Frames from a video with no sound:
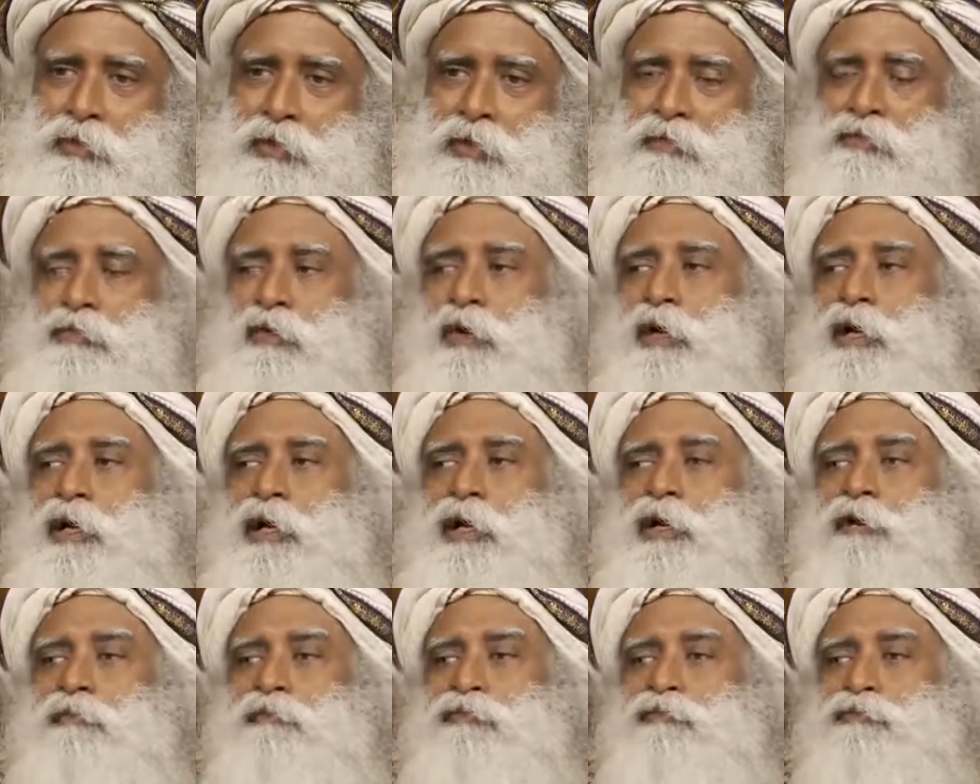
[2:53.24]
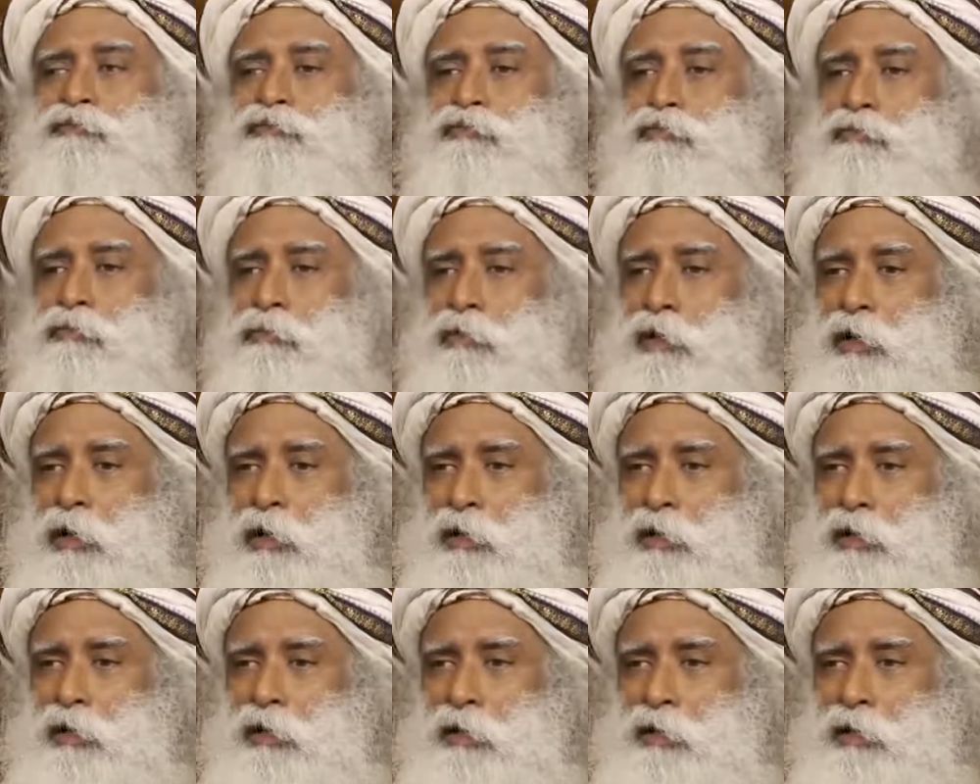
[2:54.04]
If you are a little
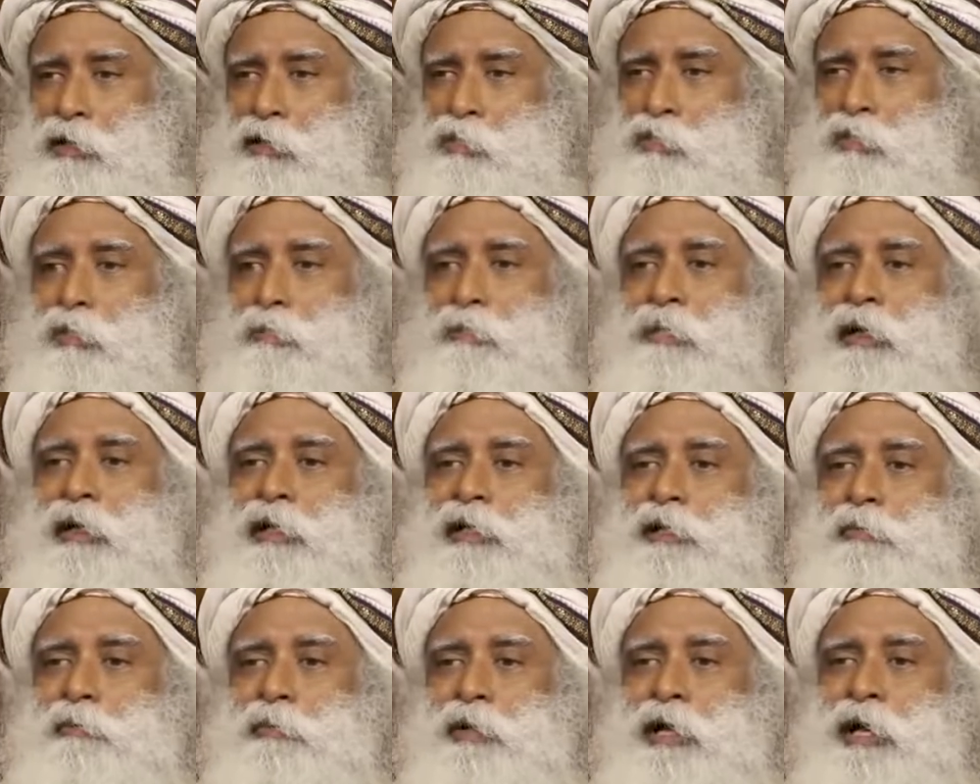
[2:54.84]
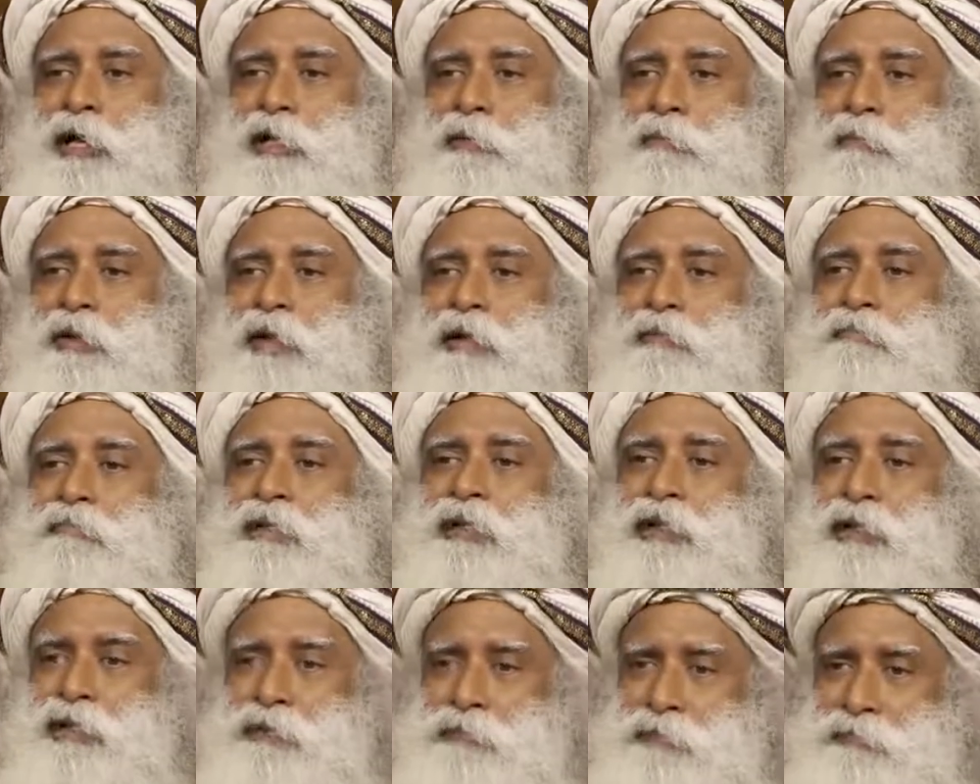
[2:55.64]
foolhardy, you will multiply it by
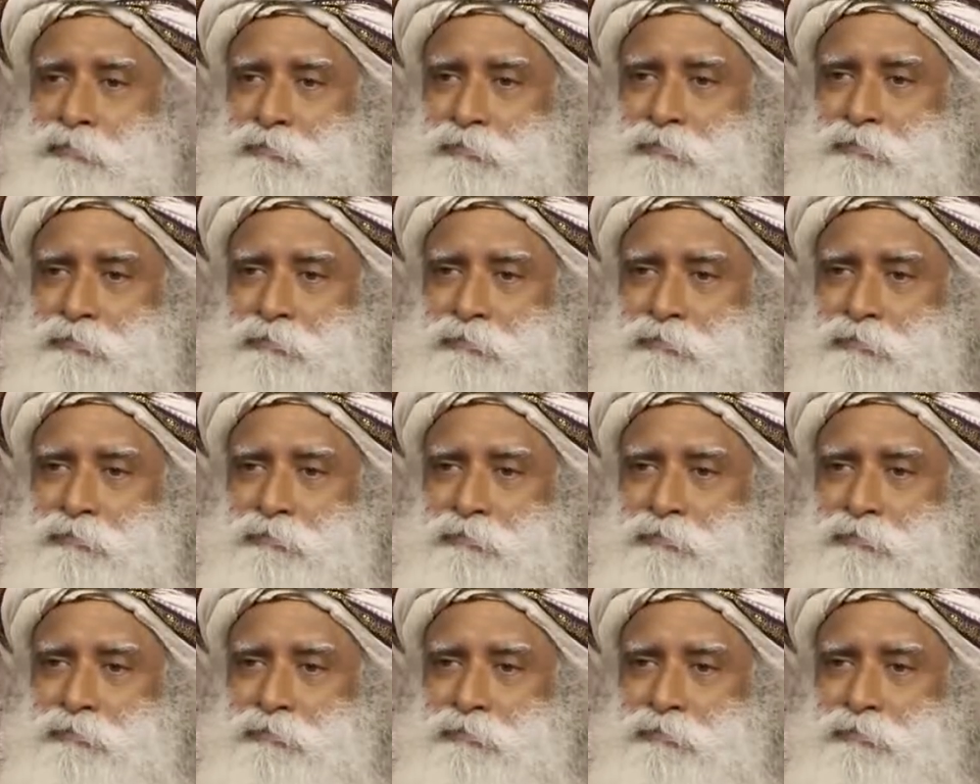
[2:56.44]
1,000,000.